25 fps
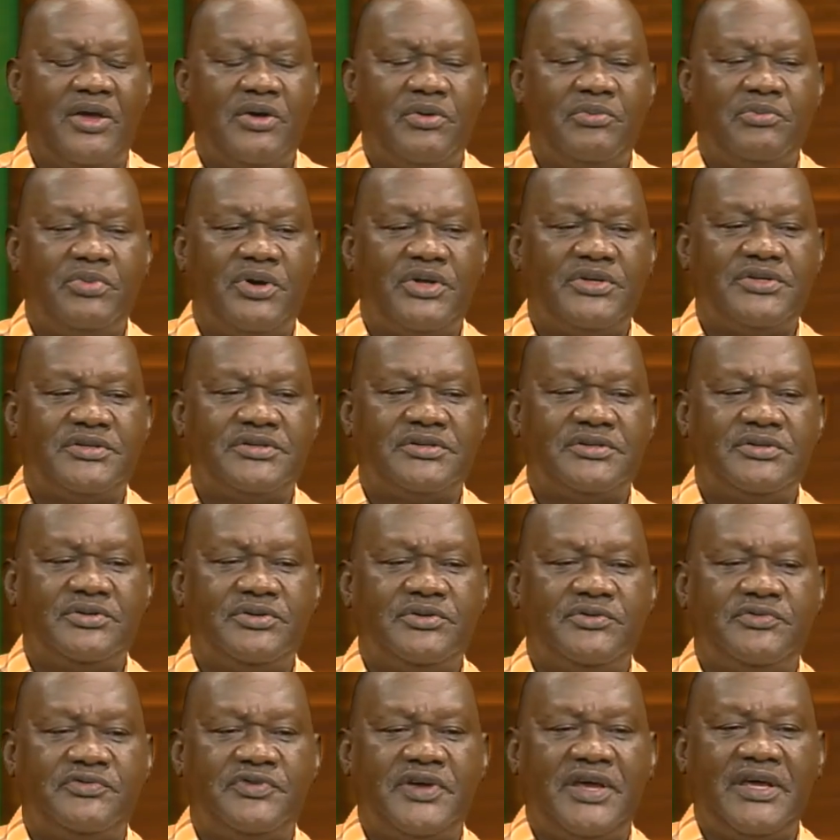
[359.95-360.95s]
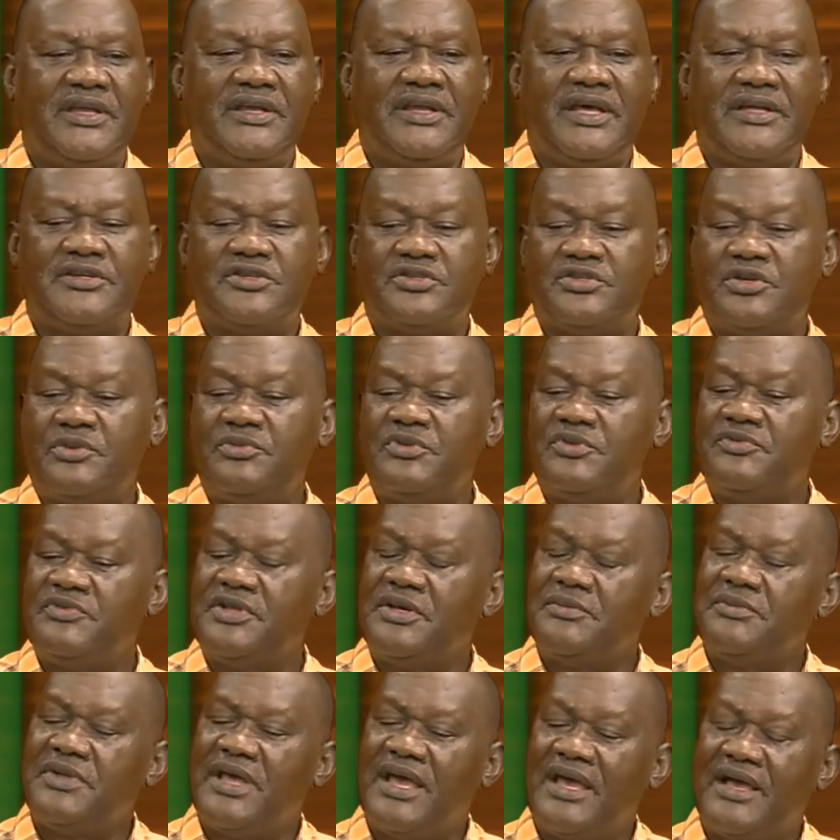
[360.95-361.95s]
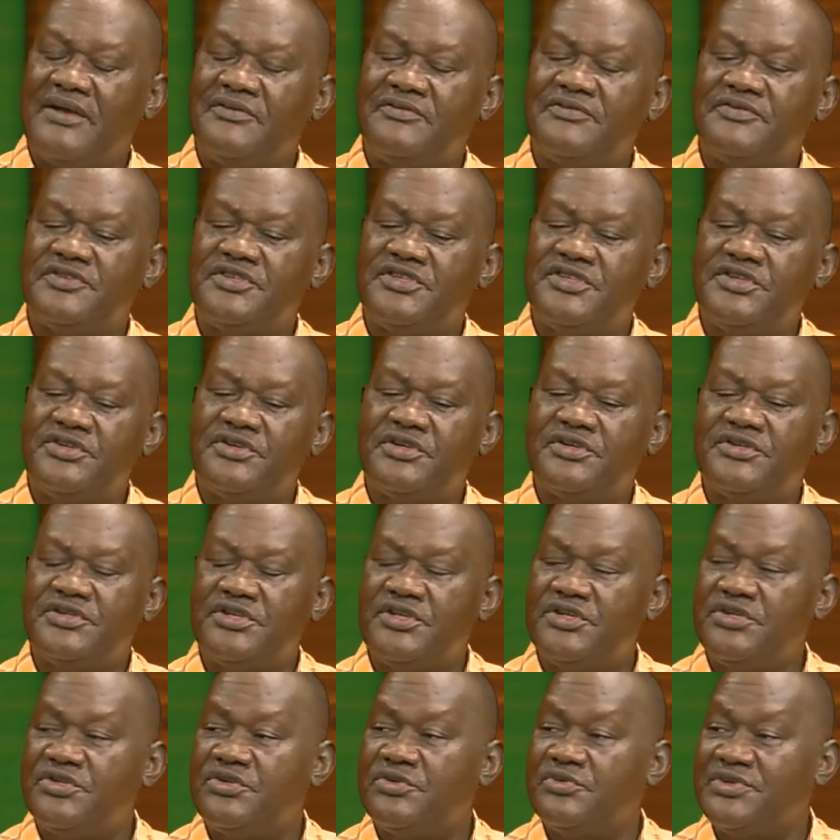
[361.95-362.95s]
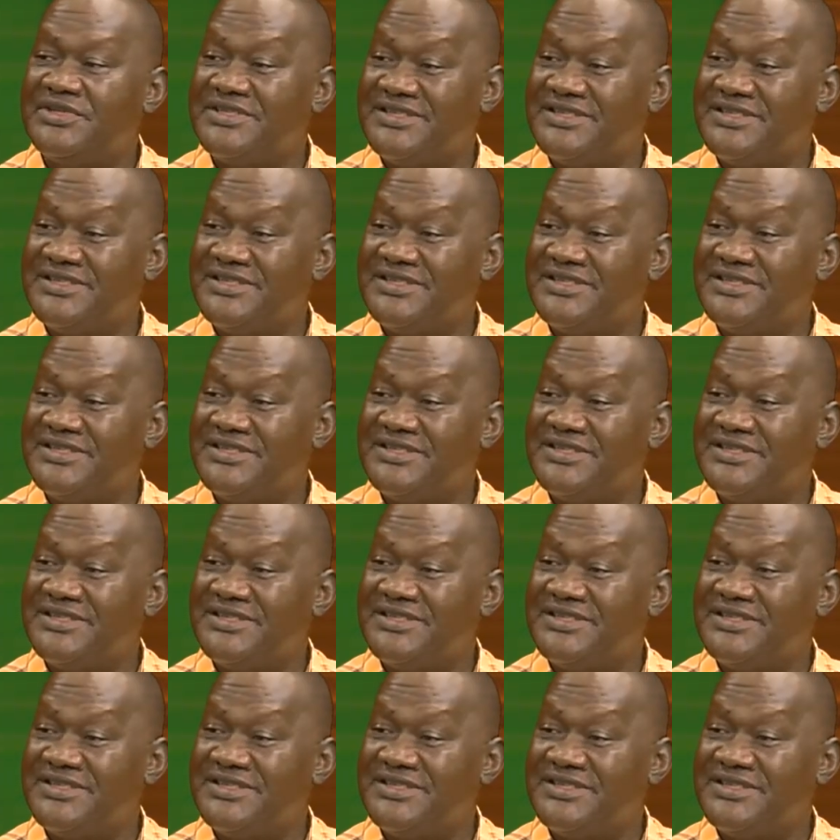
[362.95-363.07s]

But you find that some of them have serious issue with